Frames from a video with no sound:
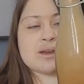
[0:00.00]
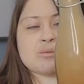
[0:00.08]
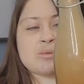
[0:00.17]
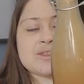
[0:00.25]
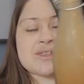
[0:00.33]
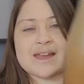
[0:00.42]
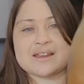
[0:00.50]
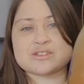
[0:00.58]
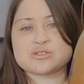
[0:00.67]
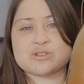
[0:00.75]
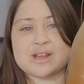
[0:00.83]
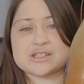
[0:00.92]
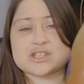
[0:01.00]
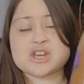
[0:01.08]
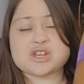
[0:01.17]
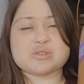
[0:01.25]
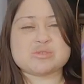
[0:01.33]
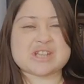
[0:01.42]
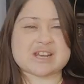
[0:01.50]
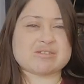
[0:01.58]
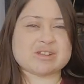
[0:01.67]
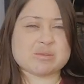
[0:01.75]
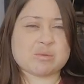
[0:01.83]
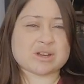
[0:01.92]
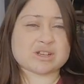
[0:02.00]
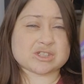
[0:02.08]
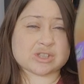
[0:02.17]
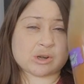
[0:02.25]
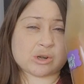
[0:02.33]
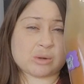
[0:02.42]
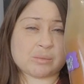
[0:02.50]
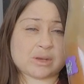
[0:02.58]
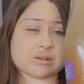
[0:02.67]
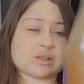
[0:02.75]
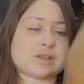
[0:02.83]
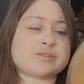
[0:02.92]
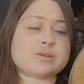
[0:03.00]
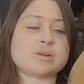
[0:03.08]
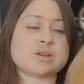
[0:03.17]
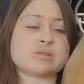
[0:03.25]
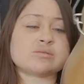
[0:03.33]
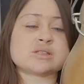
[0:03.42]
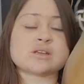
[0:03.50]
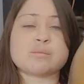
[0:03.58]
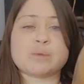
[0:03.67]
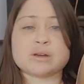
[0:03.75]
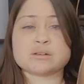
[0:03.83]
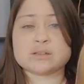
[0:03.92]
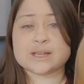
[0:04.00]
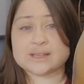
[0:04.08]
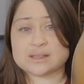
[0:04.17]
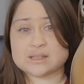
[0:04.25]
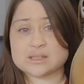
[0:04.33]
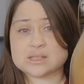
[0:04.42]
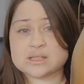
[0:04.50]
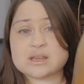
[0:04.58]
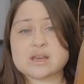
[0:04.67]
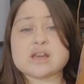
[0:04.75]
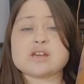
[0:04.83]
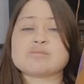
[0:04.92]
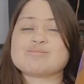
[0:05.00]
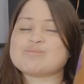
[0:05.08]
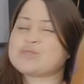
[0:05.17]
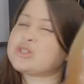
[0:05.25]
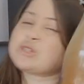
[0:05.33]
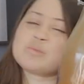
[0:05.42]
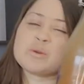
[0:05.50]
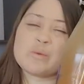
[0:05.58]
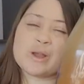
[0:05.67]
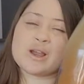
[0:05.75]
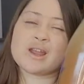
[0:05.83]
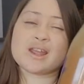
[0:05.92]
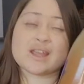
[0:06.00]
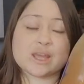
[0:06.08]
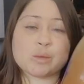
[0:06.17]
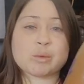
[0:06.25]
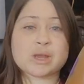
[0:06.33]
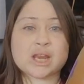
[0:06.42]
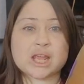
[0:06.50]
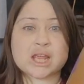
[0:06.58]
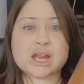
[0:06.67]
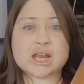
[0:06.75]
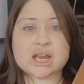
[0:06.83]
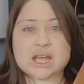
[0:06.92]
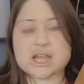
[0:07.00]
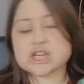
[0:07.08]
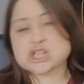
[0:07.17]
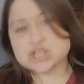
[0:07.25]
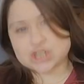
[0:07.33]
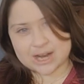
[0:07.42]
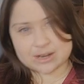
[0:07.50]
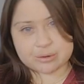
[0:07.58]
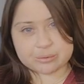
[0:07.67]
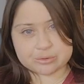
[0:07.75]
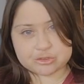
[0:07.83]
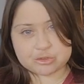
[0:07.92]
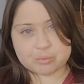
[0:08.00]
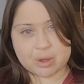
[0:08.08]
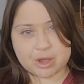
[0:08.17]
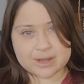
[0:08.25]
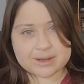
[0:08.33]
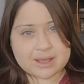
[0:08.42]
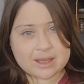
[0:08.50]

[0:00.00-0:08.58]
with extracts, you generally want a darker bottle. If you are using a bottle like this, just be wary and keep it in like a shadowed spot,